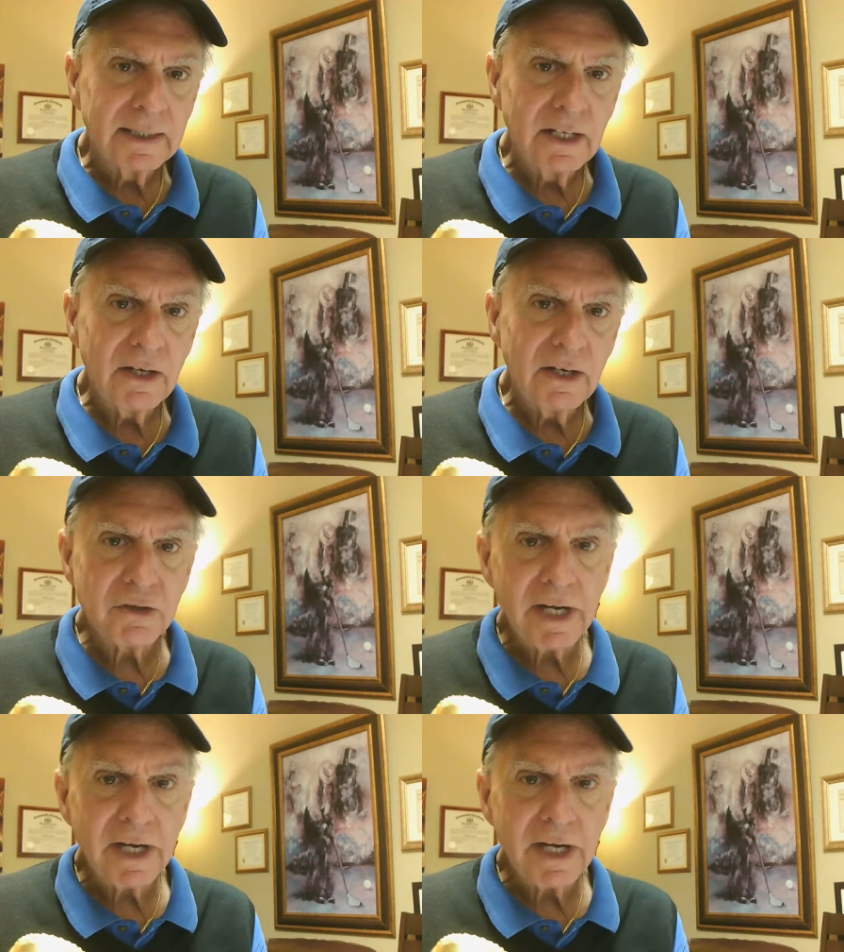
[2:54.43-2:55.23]
I
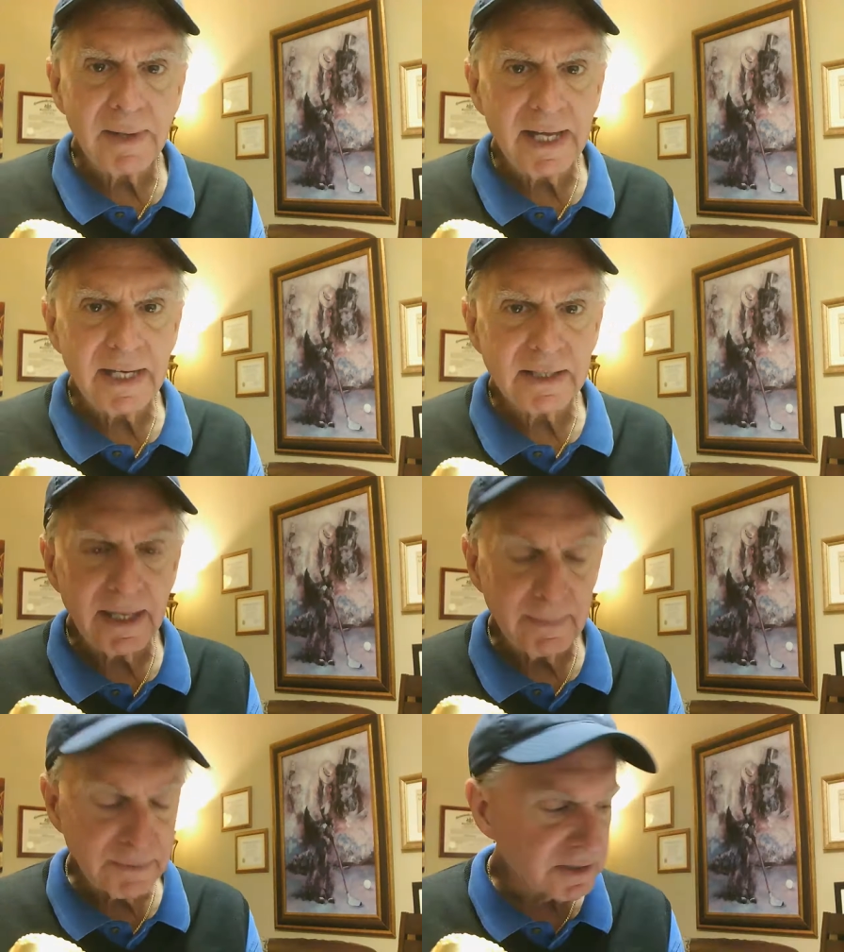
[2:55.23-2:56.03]
scratch my head at
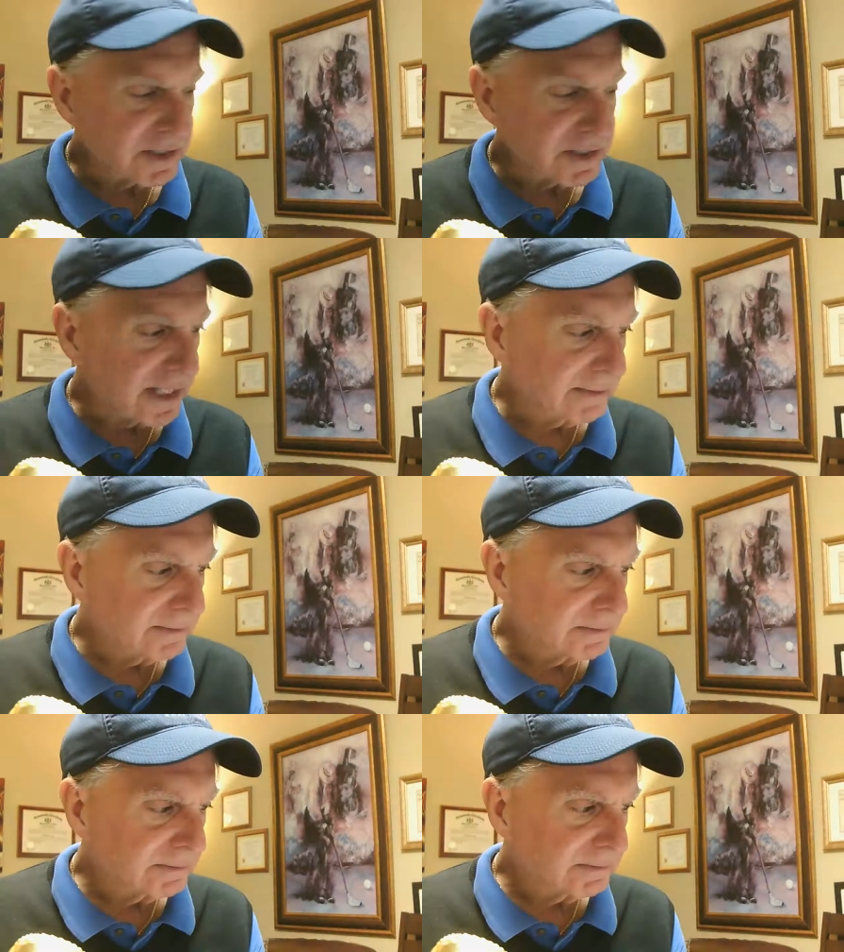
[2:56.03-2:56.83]
times and say,
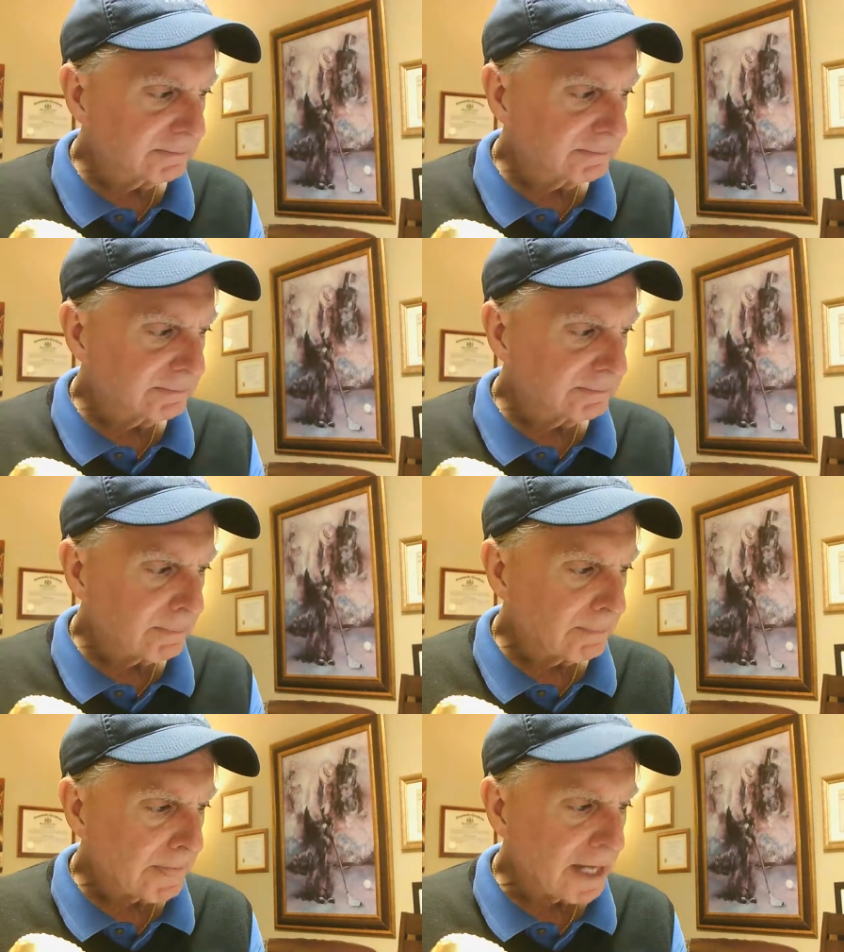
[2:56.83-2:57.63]

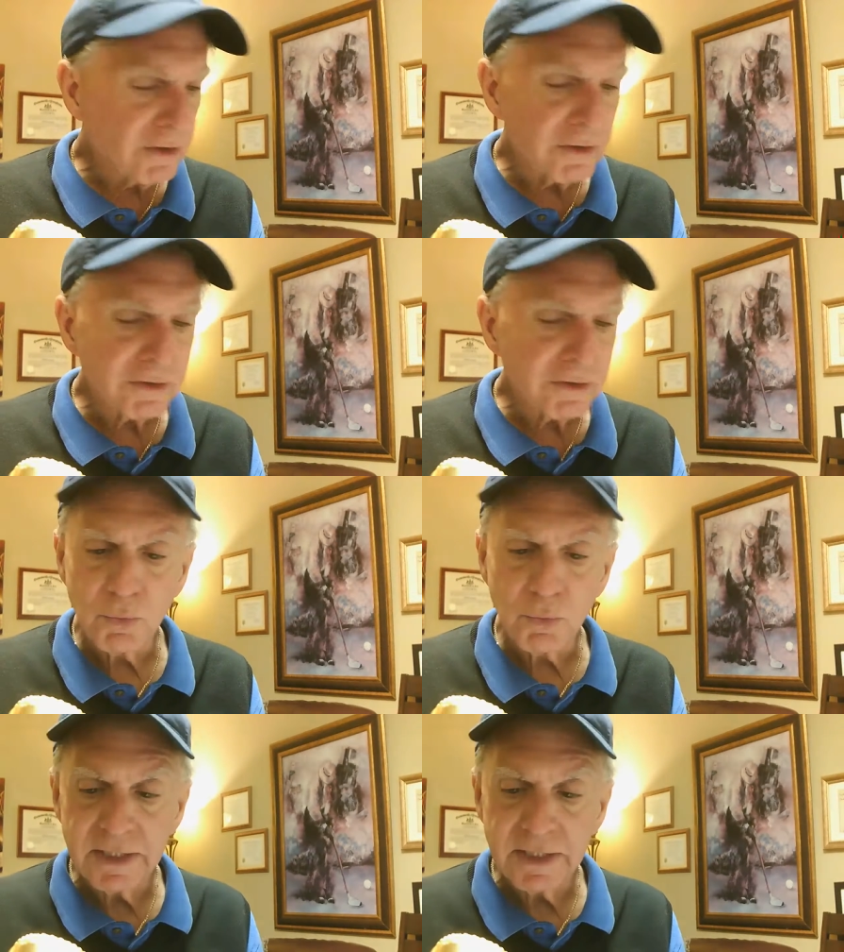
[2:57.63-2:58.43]
I know there's a
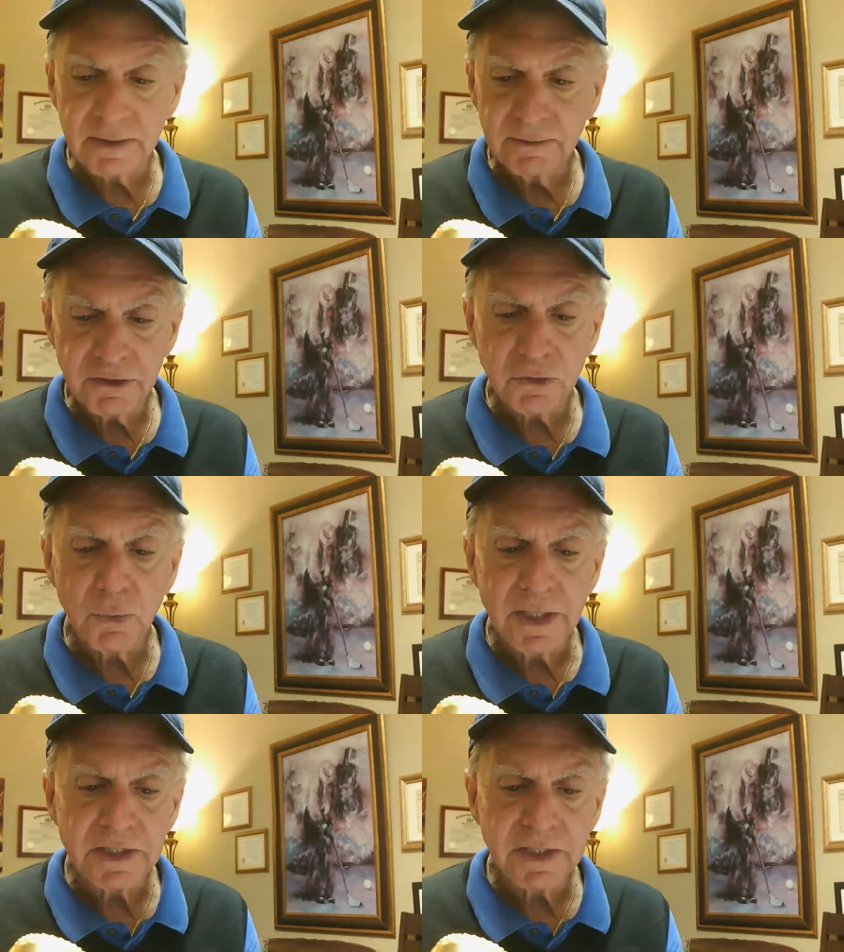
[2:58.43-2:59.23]
reason. There's a
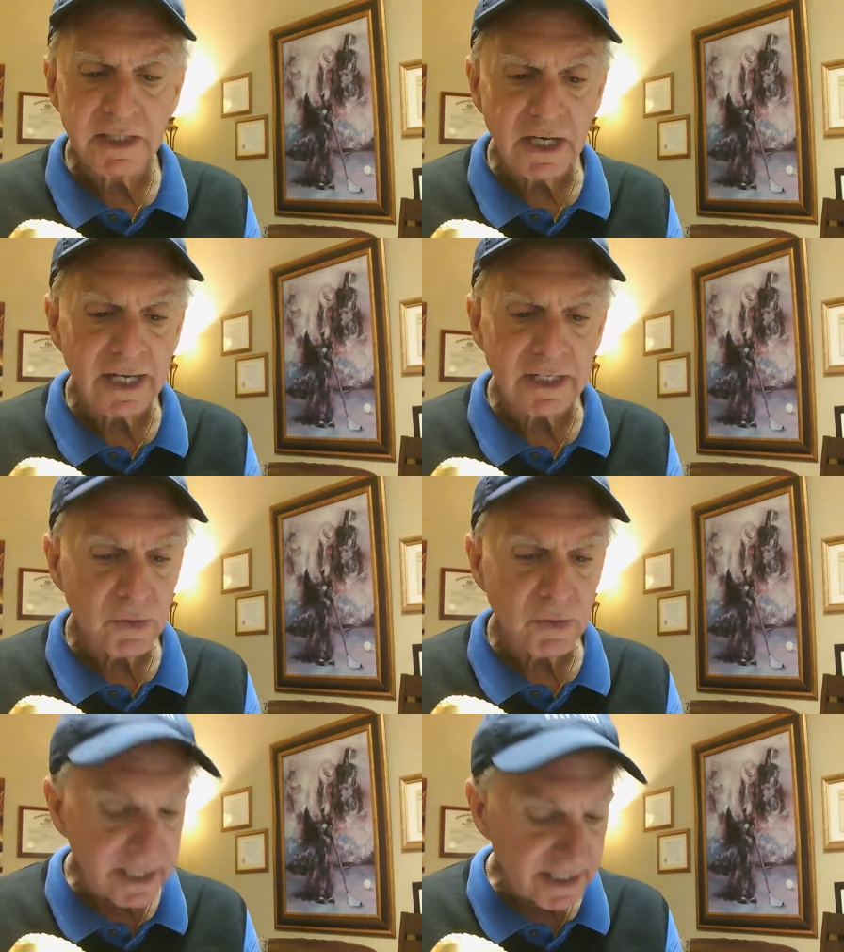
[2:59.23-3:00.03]
reason that God
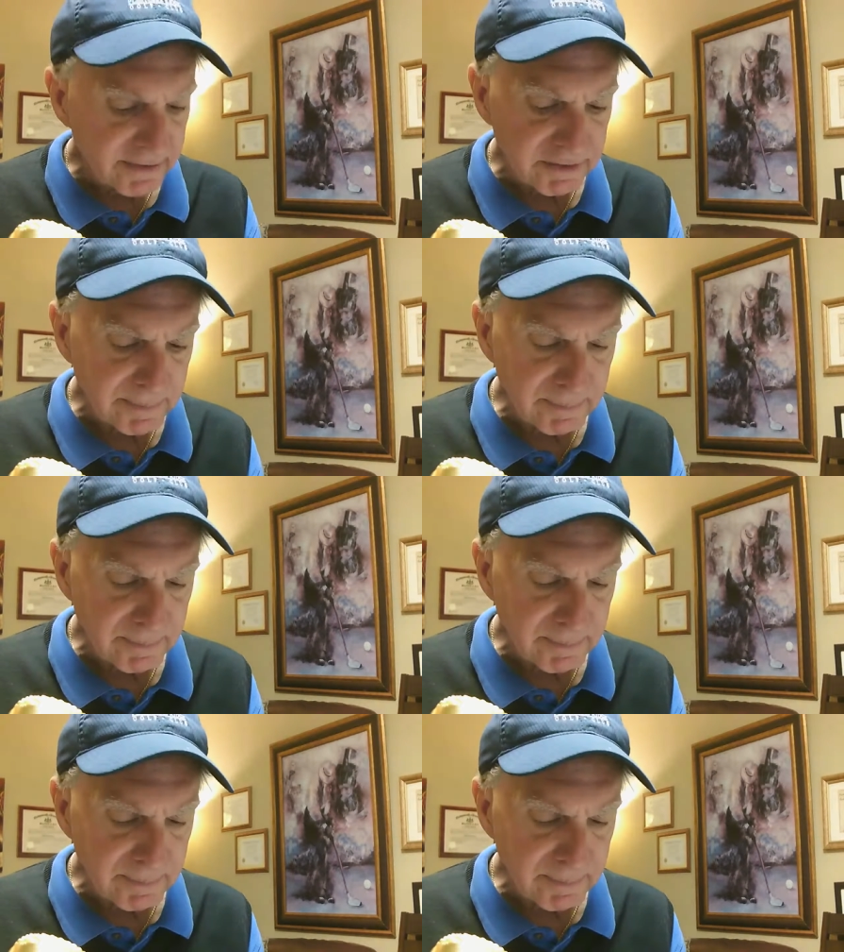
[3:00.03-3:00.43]
created everything.